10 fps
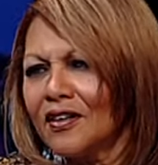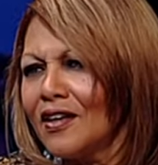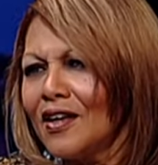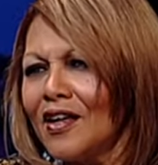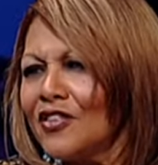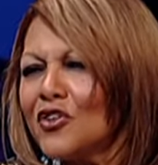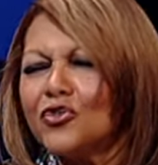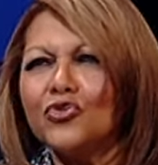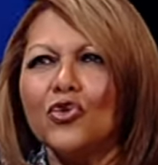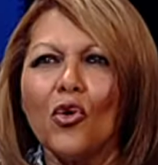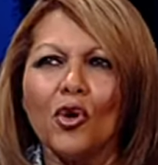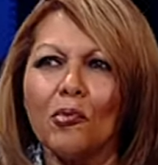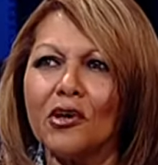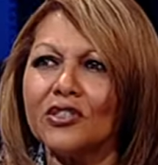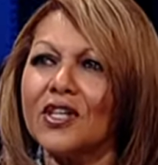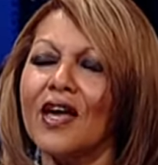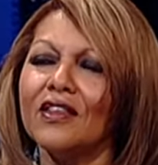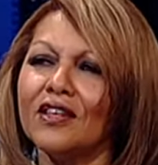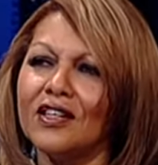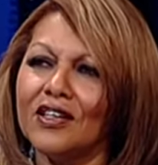None. There's no comparison. And
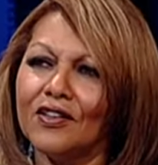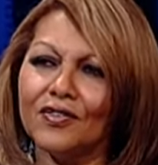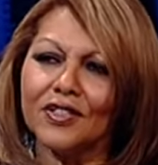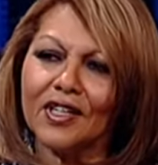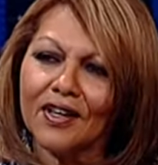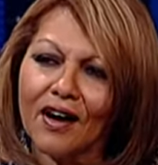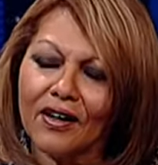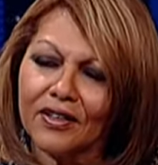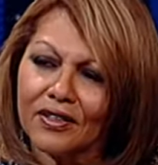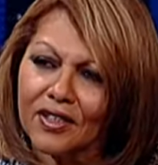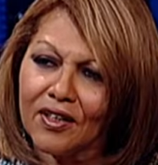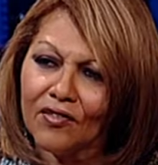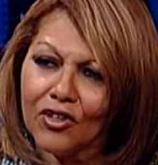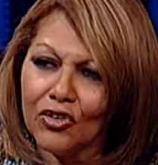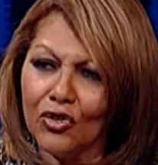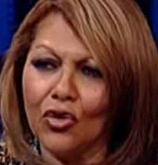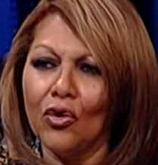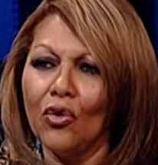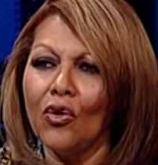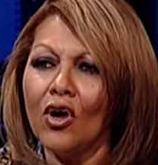the gifts that God has given
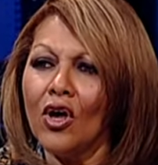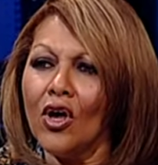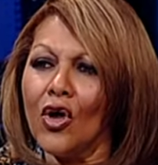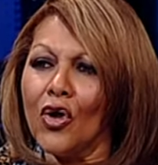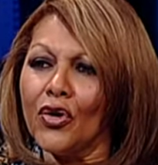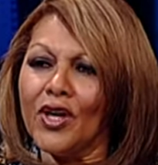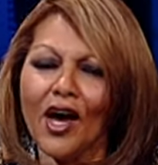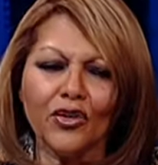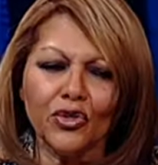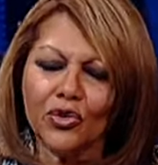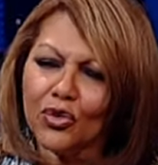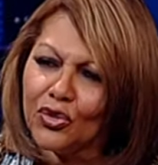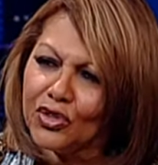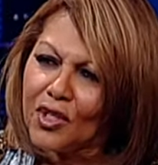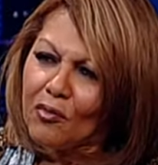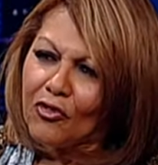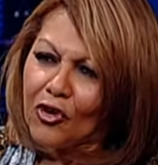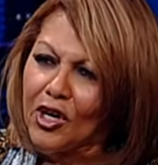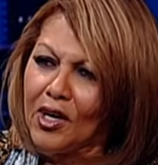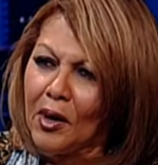you. Yes. Now you use them for
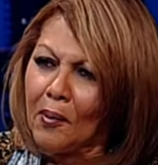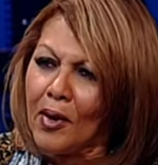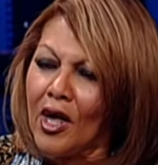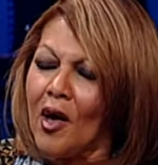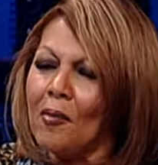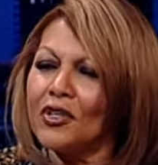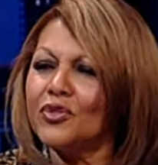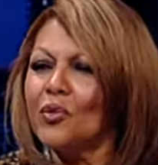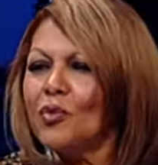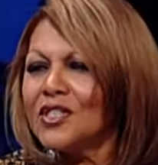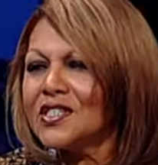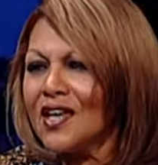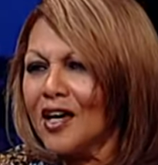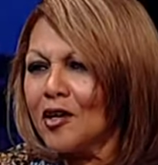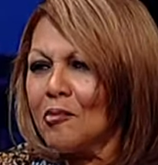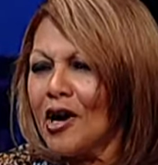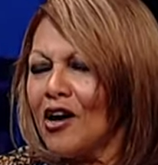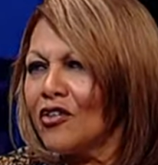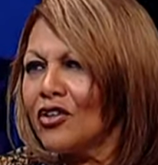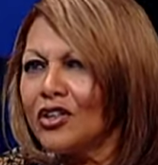Him. Amen. Because when we sang
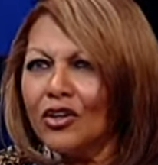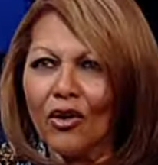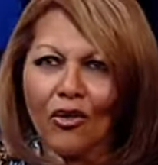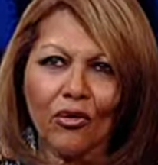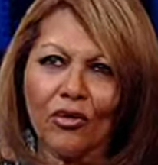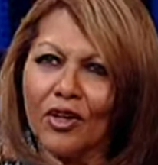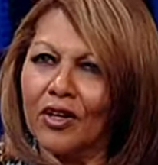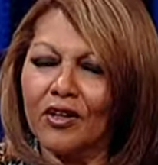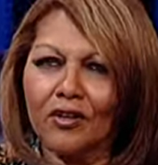about, you know, like